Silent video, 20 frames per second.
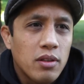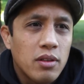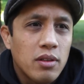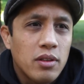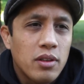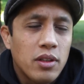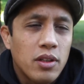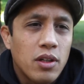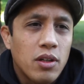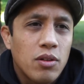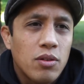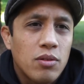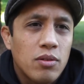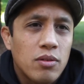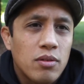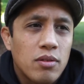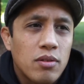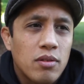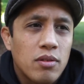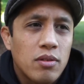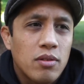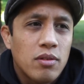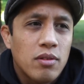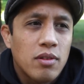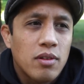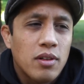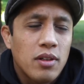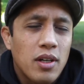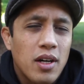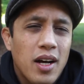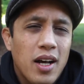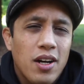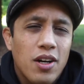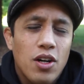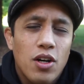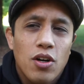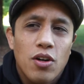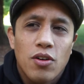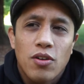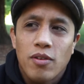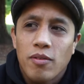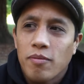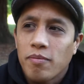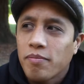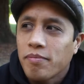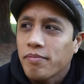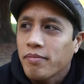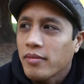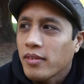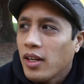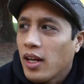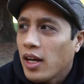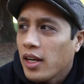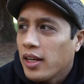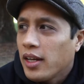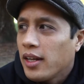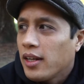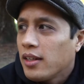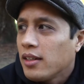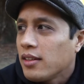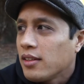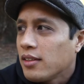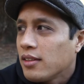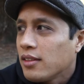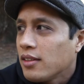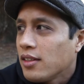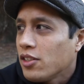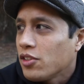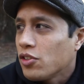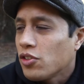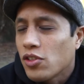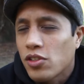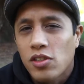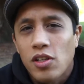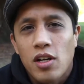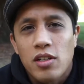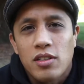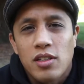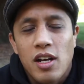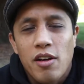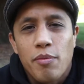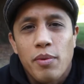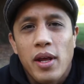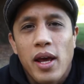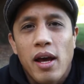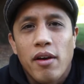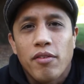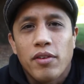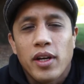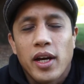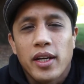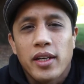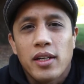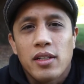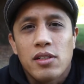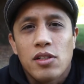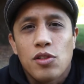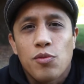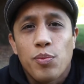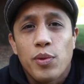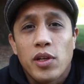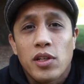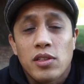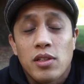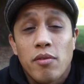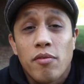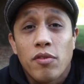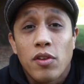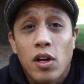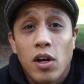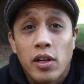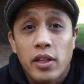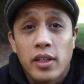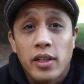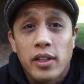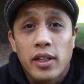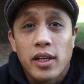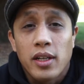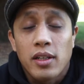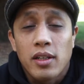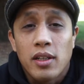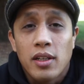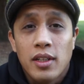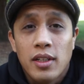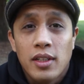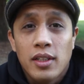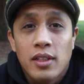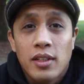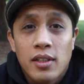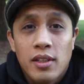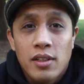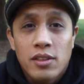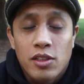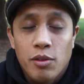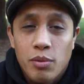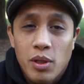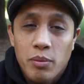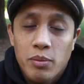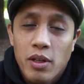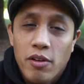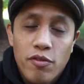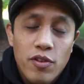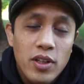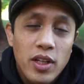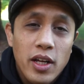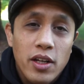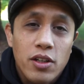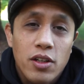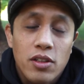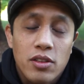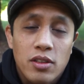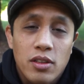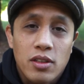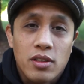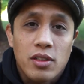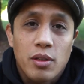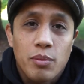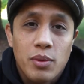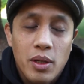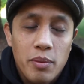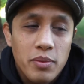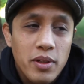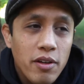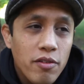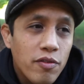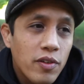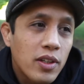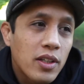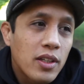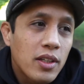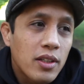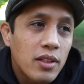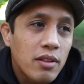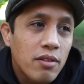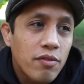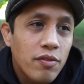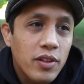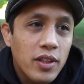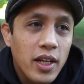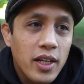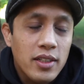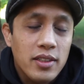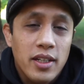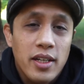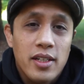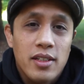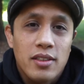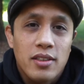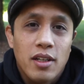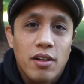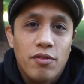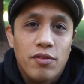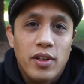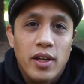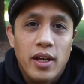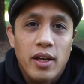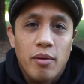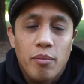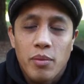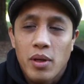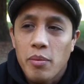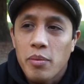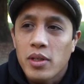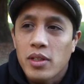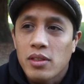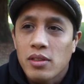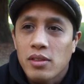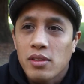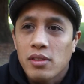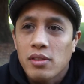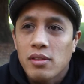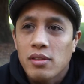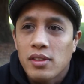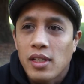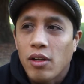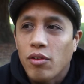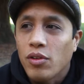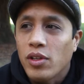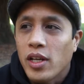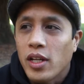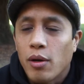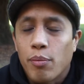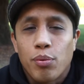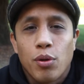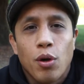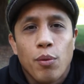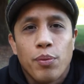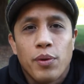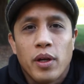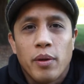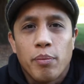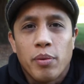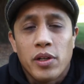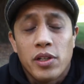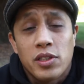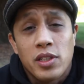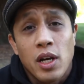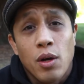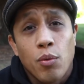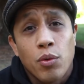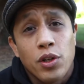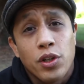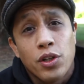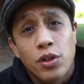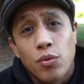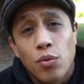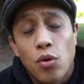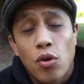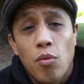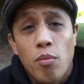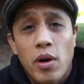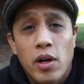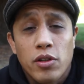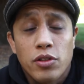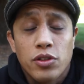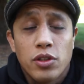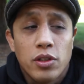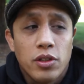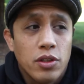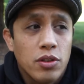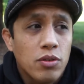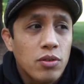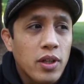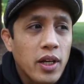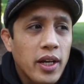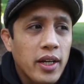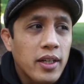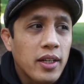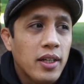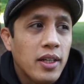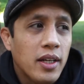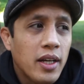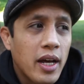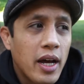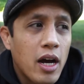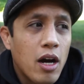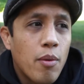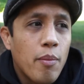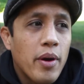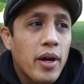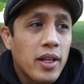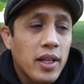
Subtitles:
you know? I don't know. Again, these are just thoughts that I've been having. I guess it's because I'm vlogging, and sometimes I feel like cursing. Sometimes I feel like saying stuff that maybe sounding inappropriate, but is that what a good role model should do? Like, how am